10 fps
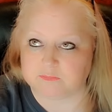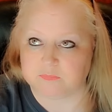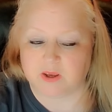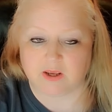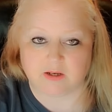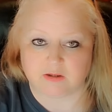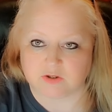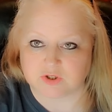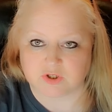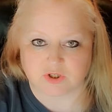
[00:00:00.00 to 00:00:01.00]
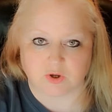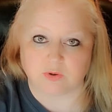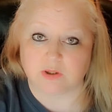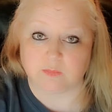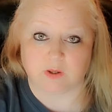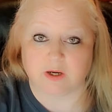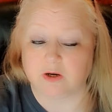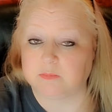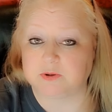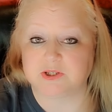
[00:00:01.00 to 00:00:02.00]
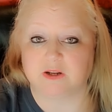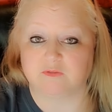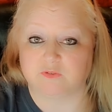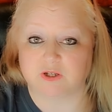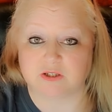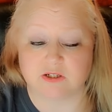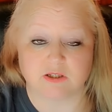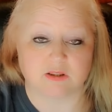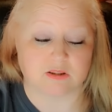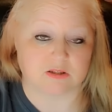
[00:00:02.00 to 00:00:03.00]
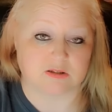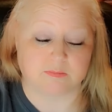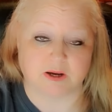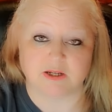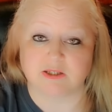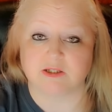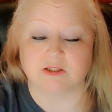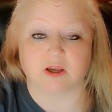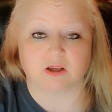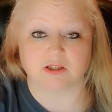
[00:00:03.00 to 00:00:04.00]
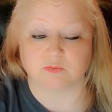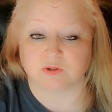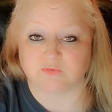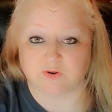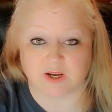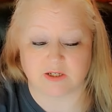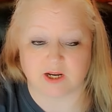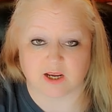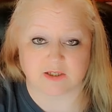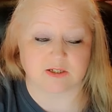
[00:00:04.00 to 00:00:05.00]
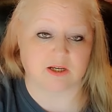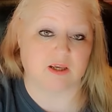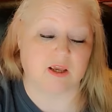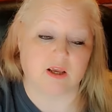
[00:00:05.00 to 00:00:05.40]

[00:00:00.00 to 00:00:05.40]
it totally 100% fixed it. The spicy sauce was fantastic.